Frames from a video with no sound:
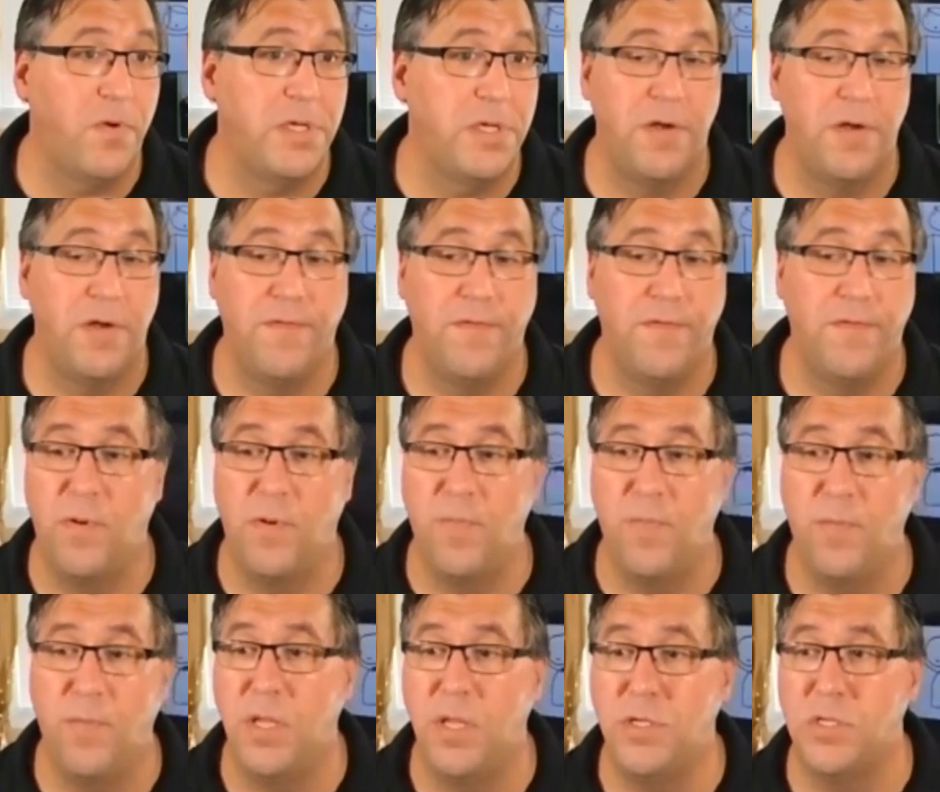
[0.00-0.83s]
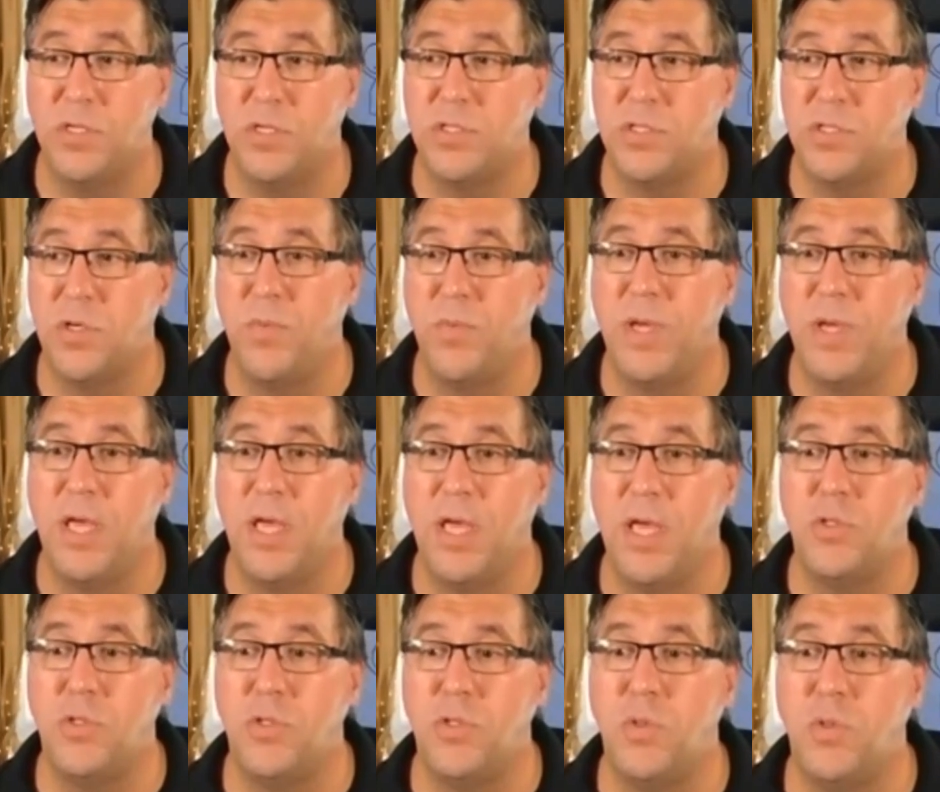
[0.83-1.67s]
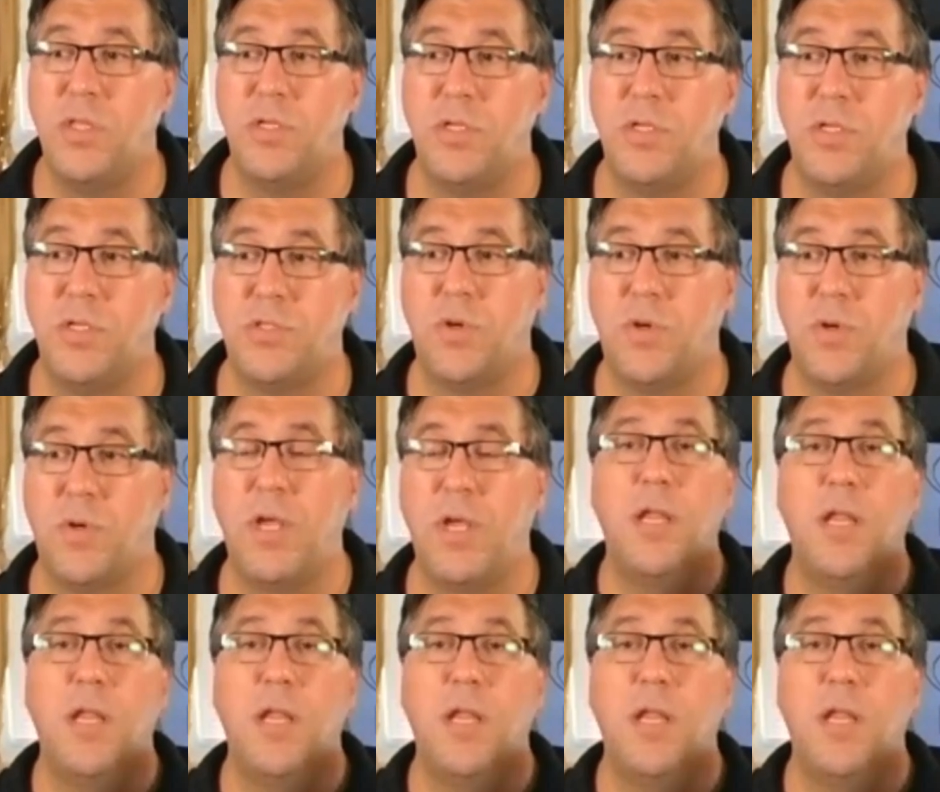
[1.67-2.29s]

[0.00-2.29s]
for a minute, just so we get 2 on the screen.